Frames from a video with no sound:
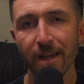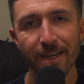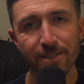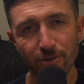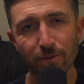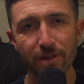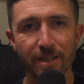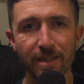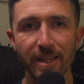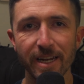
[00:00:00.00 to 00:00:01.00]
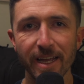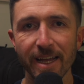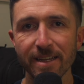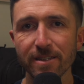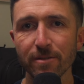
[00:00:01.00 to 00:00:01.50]
I do think that it
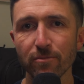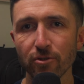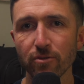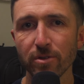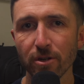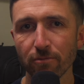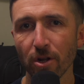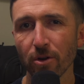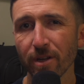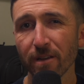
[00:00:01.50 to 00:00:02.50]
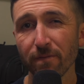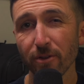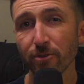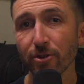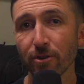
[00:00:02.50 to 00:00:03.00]
has some room to grow in
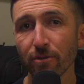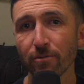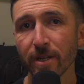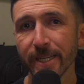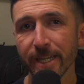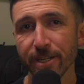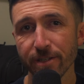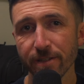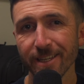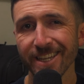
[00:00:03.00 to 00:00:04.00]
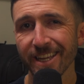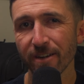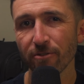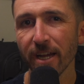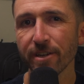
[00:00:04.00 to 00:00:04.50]
future renditions and
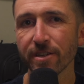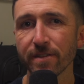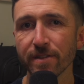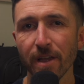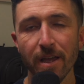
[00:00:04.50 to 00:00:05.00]
iterations.